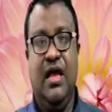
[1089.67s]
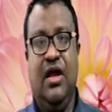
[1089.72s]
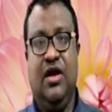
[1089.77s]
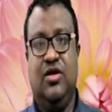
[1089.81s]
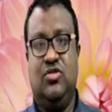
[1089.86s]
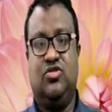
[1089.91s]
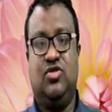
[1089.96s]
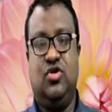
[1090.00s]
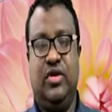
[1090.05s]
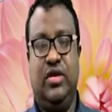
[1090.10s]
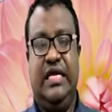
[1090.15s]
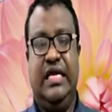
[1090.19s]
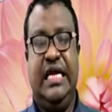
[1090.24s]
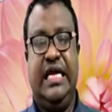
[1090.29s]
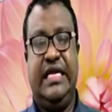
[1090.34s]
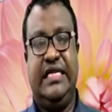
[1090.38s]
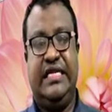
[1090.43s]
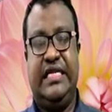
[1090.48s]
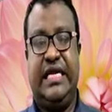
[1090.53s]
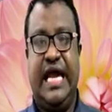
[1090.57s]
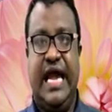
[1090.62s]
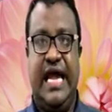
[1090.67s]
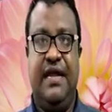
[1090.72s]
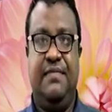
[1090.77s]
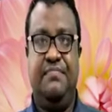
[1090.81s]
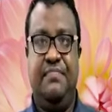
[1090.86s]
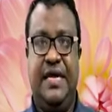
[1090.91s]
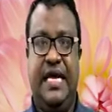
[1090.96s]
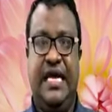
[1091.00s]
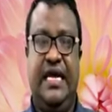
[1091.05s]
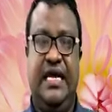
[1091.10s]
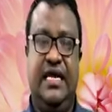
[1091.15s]
So it can
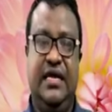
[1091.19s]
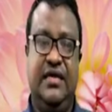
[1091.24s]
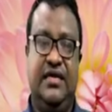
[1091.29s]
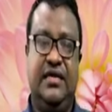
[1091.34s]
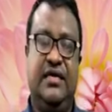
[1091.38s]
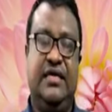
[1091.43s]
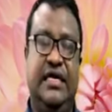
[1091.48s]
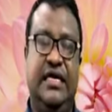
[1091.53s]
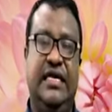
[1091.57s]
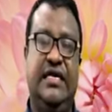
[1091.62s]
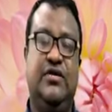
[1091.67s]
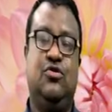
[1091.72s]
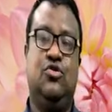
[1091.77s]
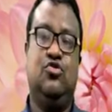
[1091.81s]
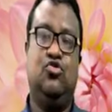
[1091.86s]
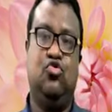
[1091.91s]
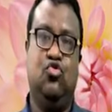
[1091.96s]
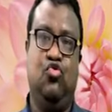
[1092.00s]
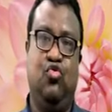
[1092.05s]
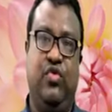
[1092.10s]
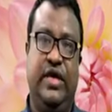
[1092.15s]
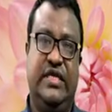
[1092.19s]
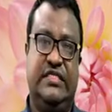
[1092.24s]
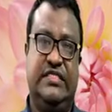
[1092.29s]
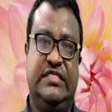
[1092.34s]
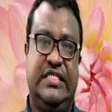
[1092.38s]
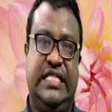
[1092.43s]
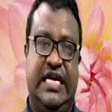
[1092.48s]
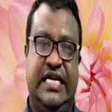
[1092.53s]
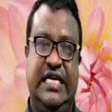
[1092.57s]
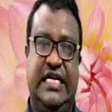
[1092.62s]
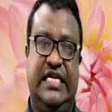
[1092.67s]
be into two ways,
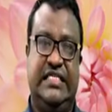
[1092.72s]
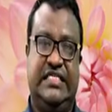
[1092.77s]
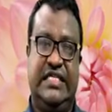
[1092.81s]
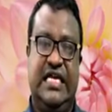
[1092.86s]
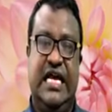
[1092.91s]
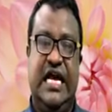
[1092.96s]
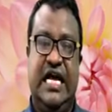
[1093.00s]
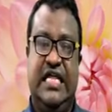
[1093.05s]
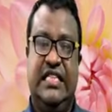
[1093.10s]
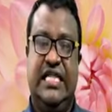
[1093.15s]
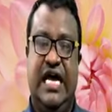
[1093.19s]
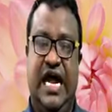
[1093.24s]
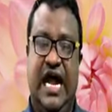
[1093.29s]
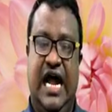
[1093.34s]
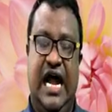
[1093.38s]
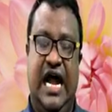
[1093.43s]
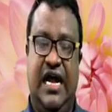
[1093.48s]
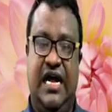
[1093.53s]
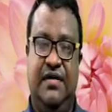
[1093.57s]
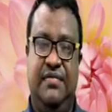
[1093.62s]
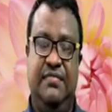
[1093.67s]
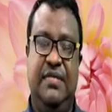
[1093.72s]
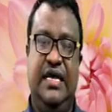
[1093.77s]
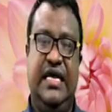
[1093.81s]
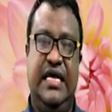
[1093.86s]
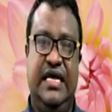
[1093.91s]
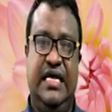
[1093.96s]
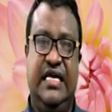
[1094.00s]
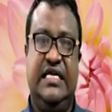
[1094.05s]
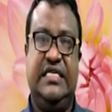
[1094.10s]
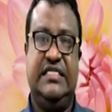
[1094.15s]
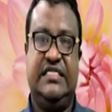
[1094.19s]
that is, the army
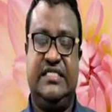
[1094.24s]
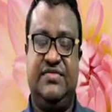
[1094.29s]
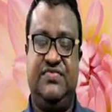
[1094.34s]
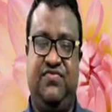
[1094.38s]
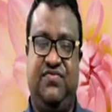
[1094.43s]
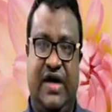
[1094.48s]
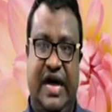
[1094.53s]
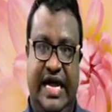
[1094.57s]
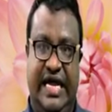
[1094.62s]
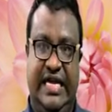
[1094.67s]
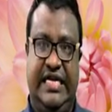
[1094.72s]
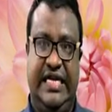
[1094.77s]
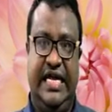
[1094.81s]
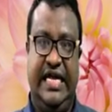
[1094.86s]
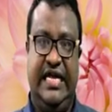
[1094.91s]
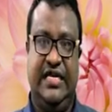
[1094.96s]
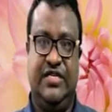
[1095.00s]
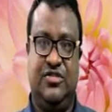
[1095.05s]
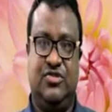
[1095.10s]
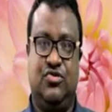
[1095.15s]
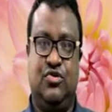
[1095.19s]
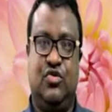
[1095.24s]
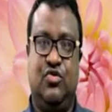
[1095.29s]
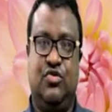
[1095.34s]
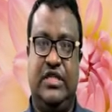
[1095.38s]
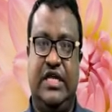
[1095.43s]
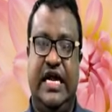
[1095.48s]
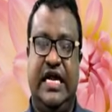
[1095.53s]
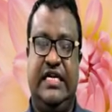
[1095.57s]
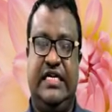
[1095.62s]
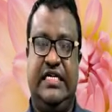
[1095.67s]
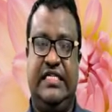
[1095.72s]
is fighting so
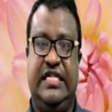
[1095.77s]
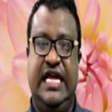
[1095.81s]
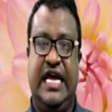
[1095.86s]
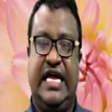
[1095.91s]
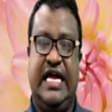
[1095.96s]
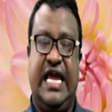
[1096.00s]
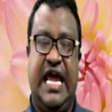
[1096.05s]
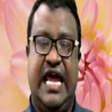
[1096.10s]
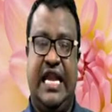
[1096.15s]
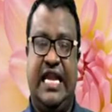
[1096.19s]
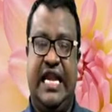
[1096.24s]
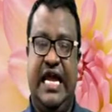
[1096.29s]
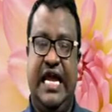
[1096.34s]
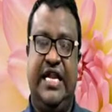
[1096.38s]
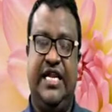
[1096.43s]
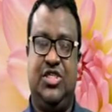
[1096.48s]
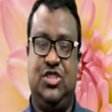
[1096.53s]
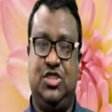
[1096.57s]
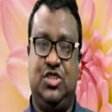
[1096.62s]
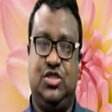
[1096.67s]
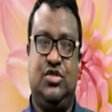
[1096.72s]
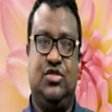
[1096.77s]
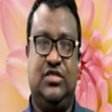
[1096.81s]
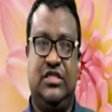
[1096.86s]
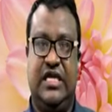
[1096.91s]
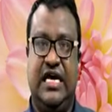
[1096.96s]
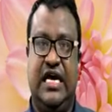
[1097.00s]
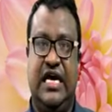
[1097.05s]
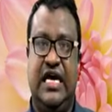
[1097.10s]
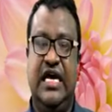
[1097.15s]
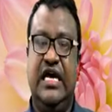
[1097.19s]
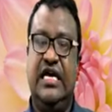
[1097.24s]
that they can ensure
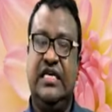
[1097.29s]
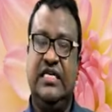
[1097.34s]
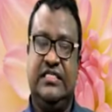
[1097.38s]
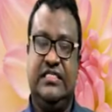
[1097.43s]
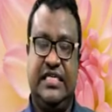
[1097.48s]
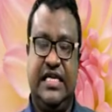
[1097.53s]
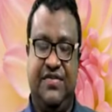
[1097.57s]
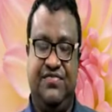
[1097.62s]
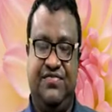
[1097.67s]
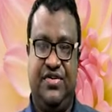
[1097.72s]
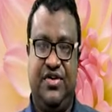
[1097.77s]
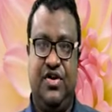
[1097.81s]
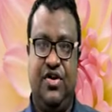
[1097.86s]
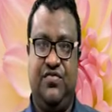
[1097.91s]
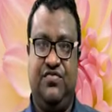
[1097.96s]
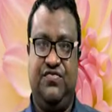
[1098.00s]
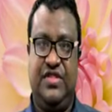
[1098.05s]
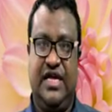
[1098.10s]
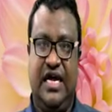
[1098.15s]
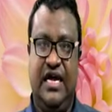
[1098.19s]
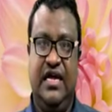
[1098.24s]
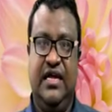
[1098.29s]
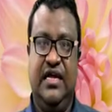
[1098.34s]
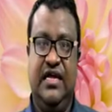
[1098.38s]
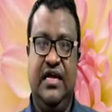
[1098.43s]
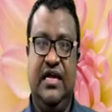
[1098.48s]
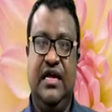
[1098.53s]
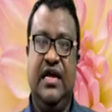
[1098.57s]
the safety of the